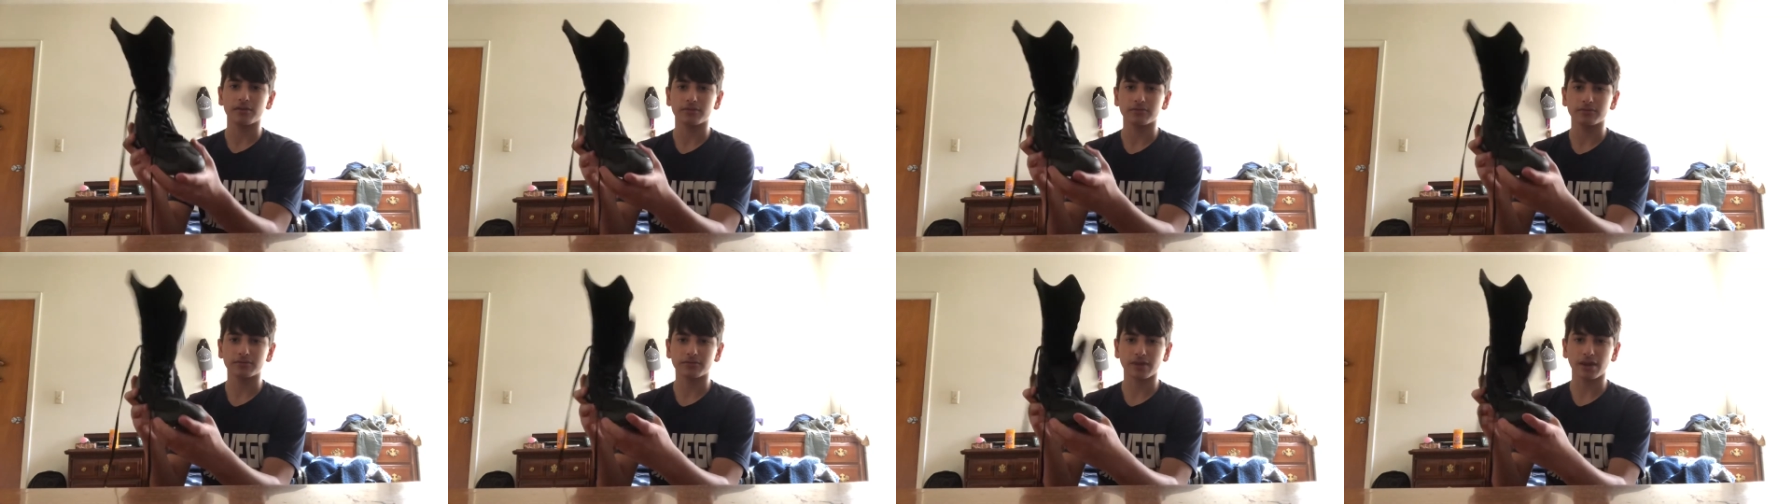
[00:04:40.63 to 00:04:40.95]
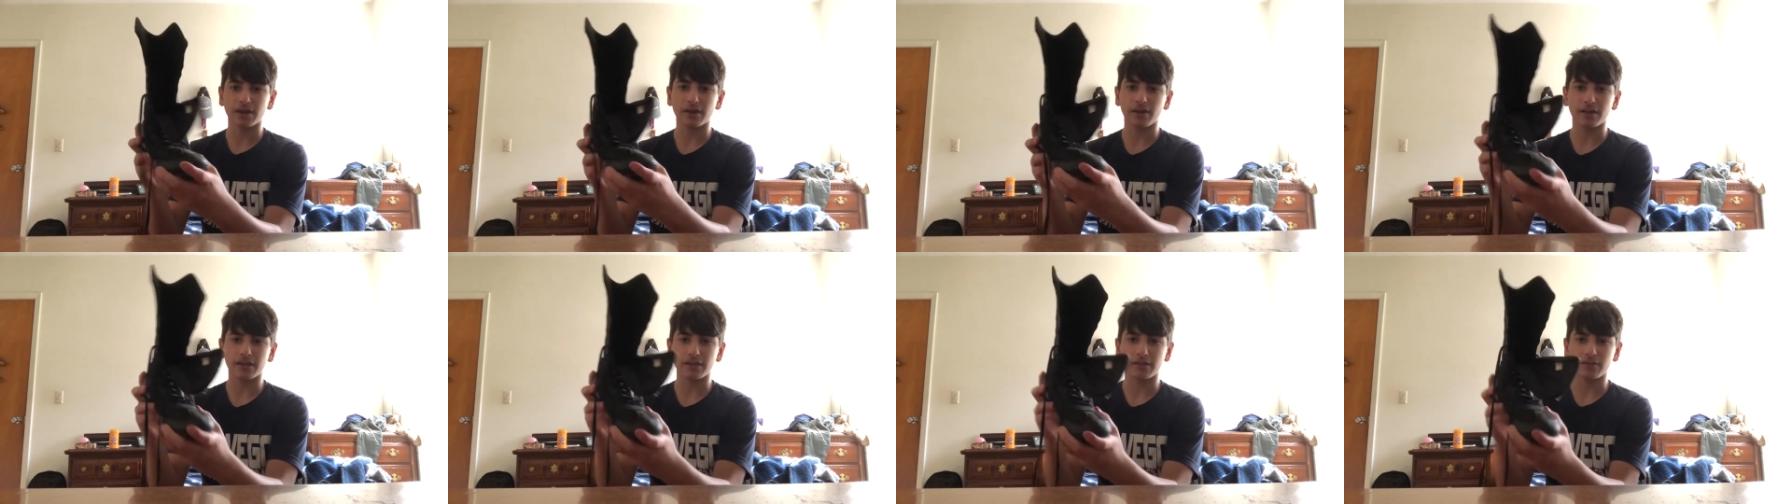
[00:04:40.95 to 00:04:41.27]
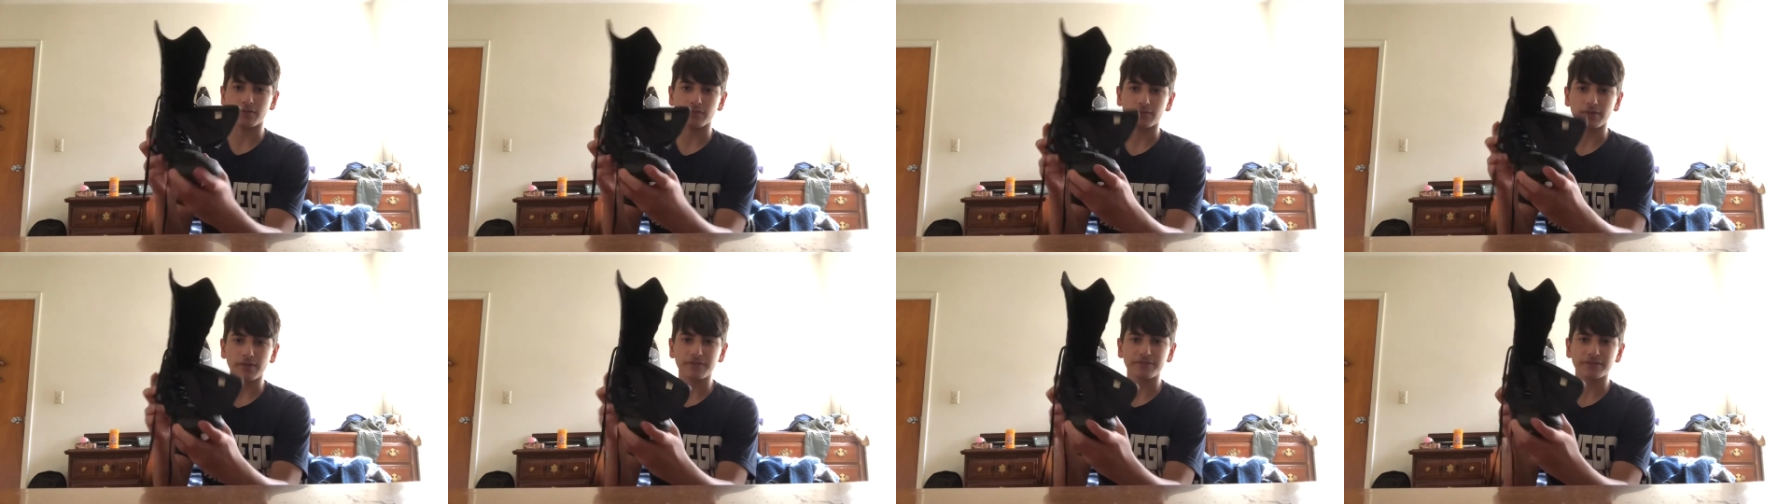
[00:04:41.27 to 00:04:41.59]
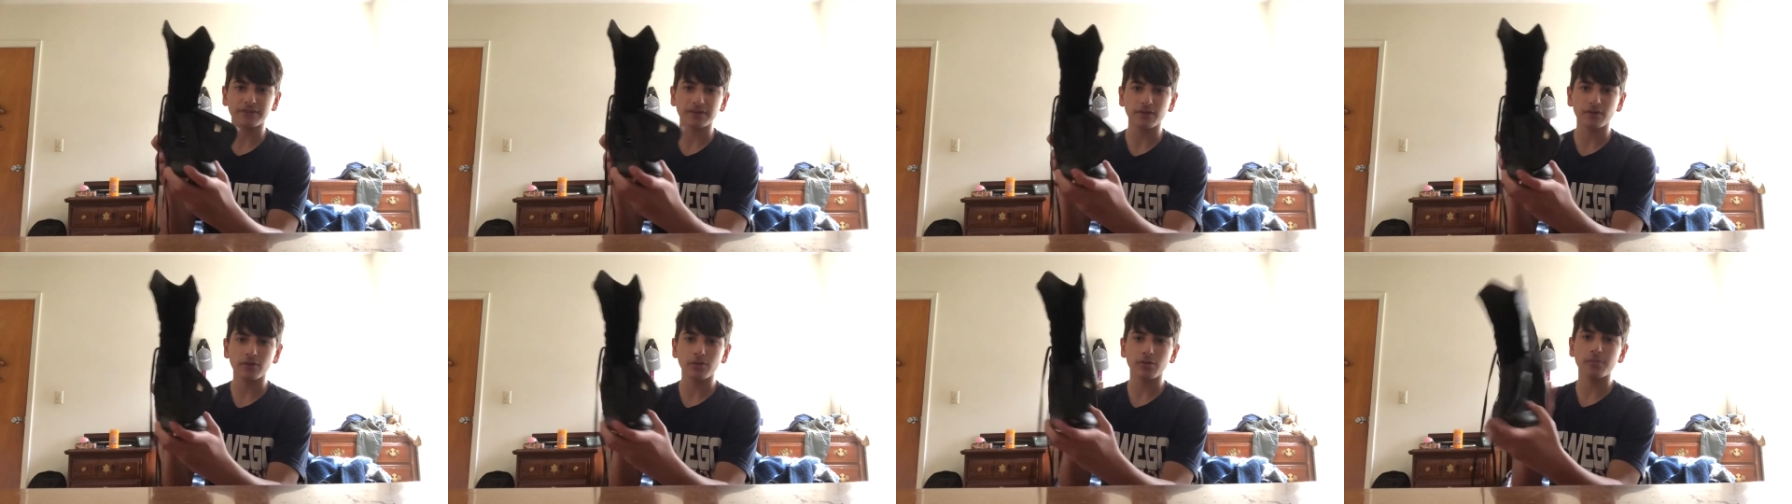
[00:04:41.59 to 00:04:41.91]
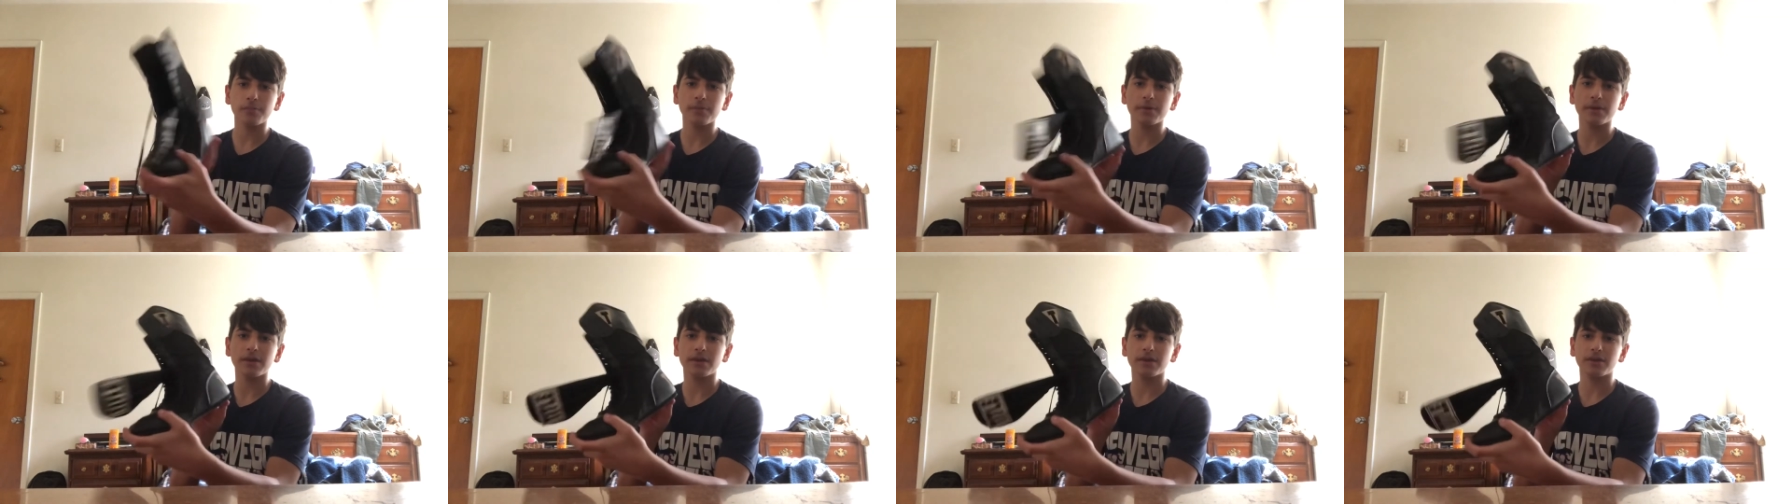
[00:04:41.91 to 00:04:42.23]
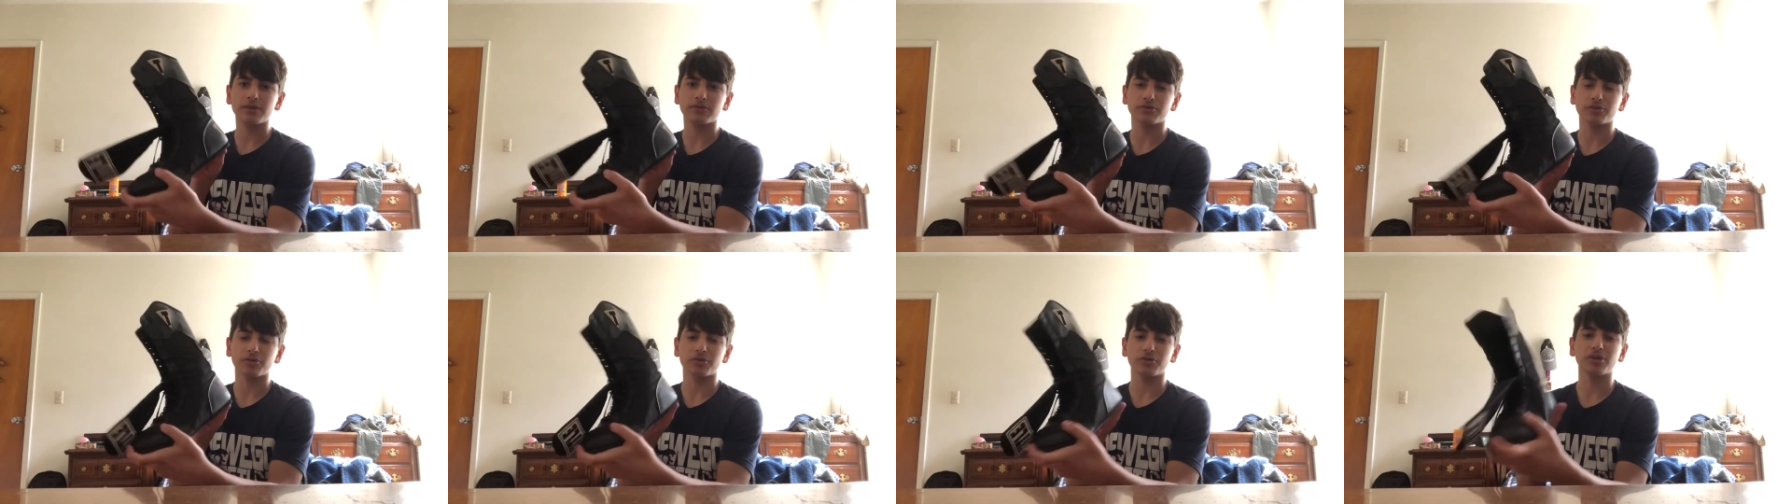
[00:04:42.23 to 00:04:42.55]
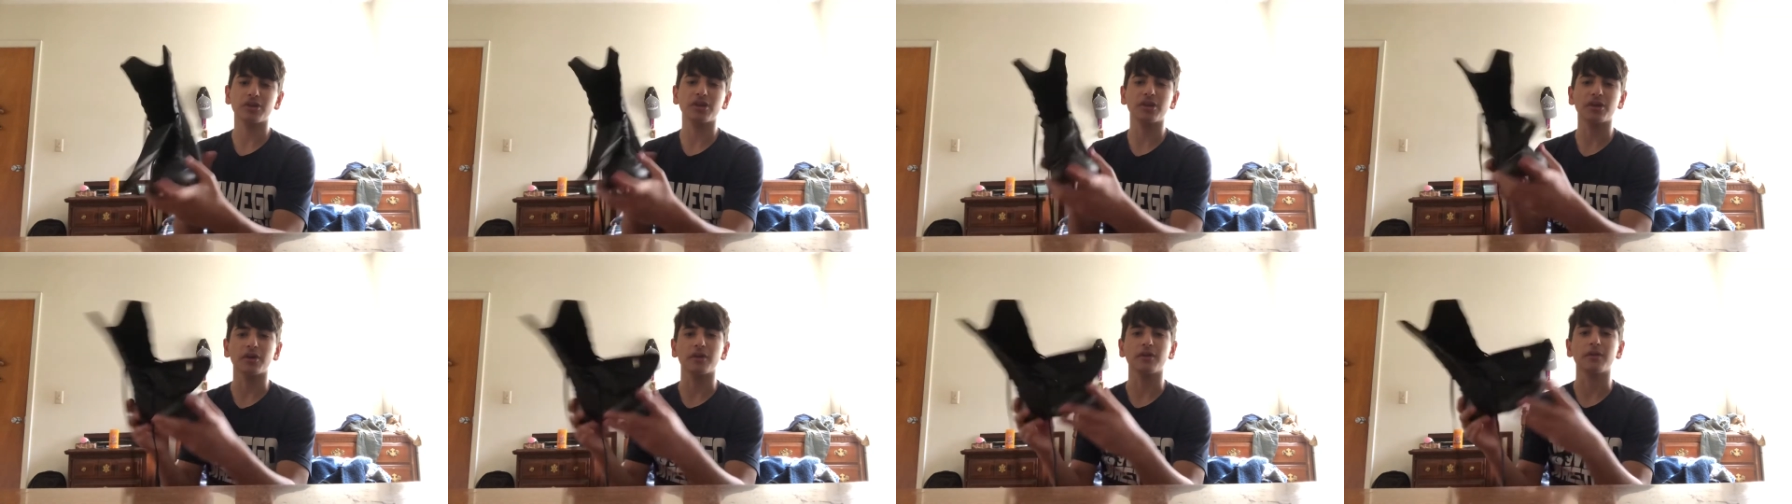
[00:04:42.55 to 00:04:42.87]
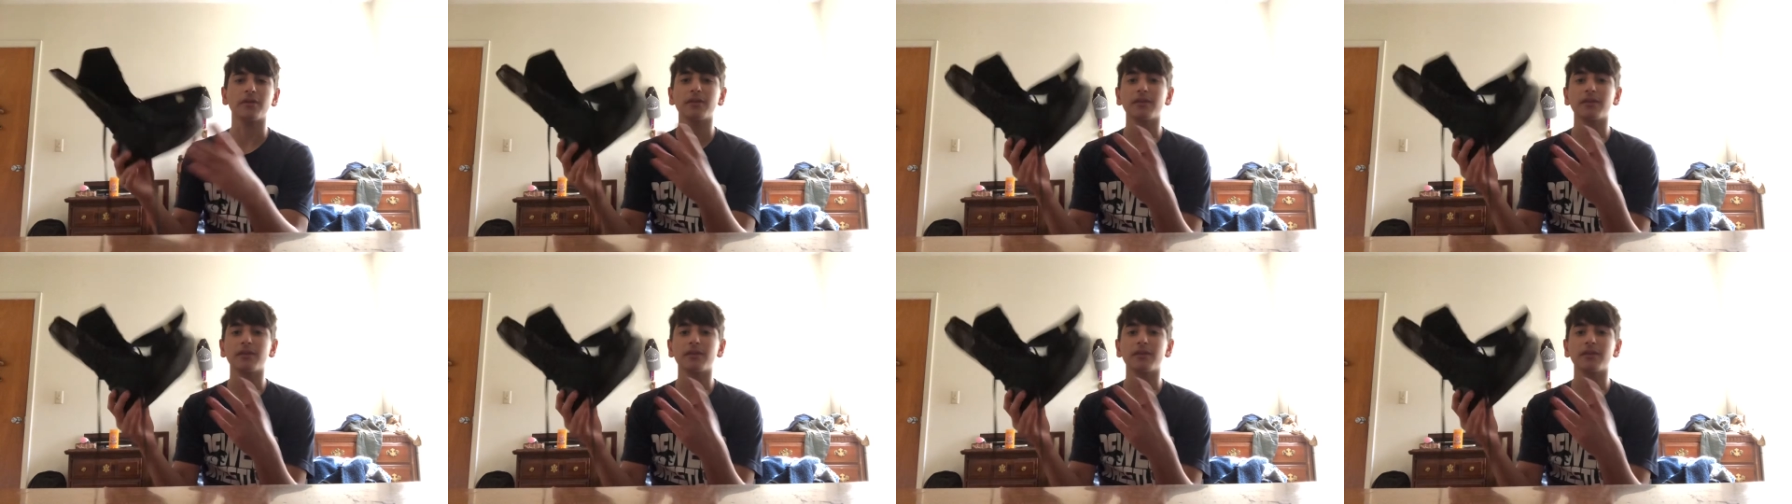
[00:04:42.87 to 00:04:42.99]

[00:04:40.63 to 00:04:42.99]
Kind of like lift it a little bit and turn here.